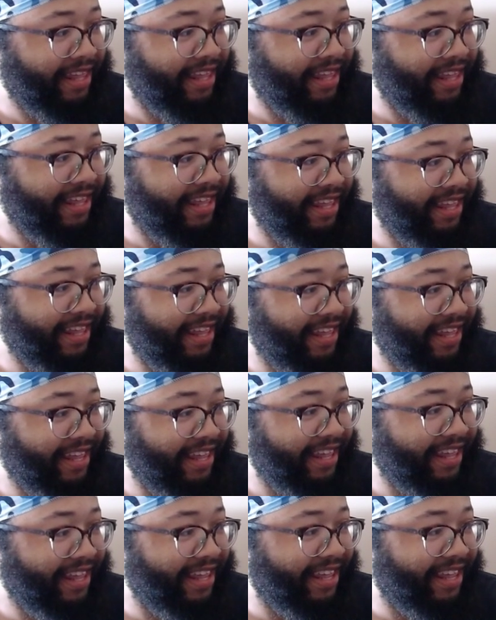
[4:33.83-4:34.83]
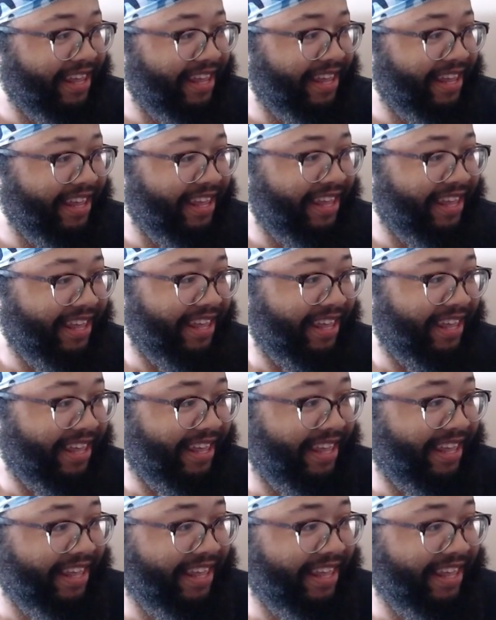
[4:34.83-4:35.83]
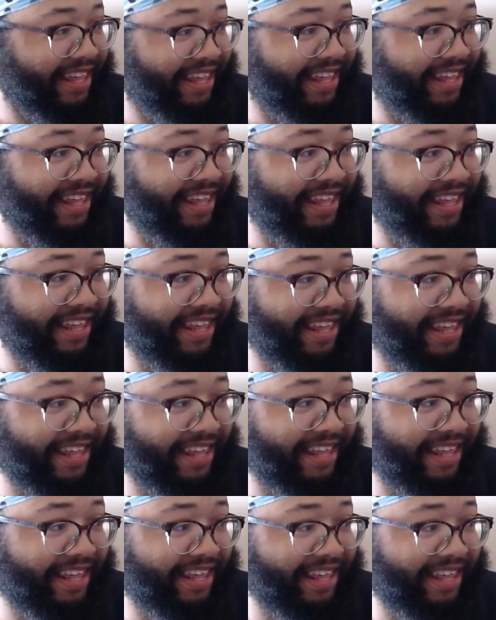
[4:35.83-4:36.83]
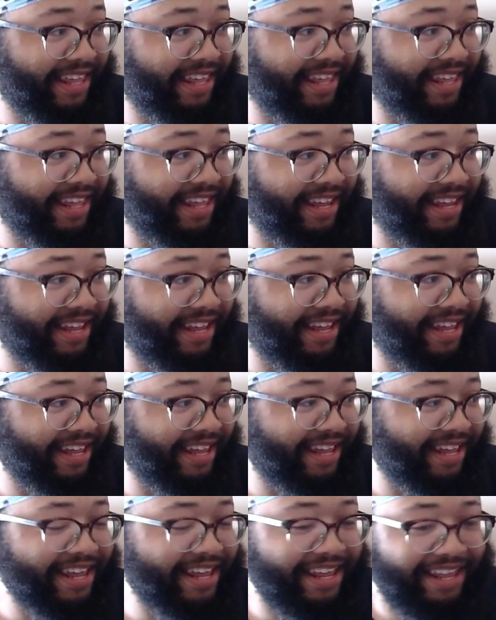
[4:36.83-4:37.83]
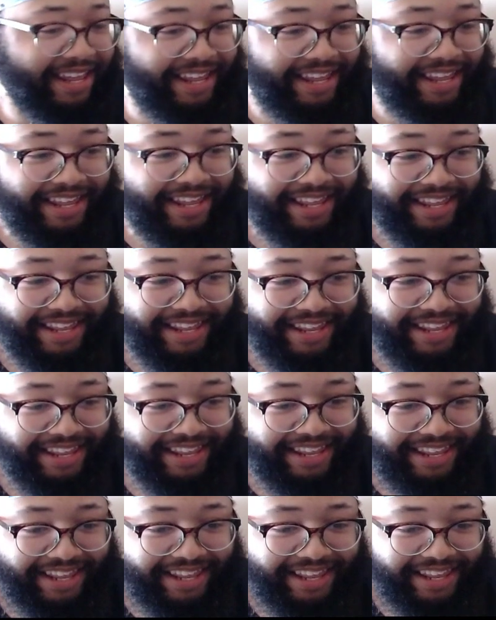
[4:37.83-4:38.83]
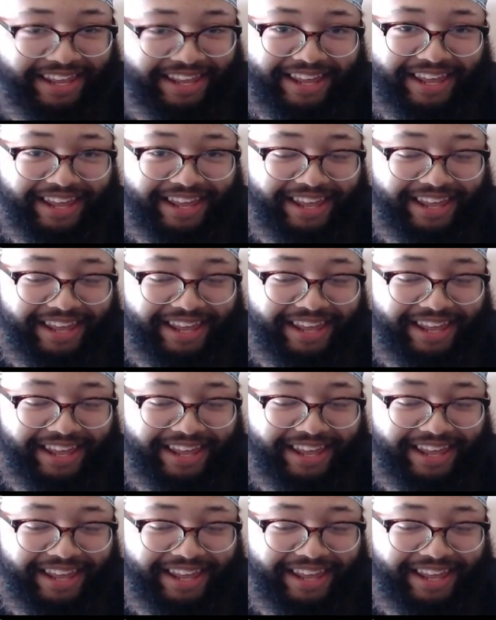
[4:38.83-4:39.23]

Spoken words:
The person shown says nothing.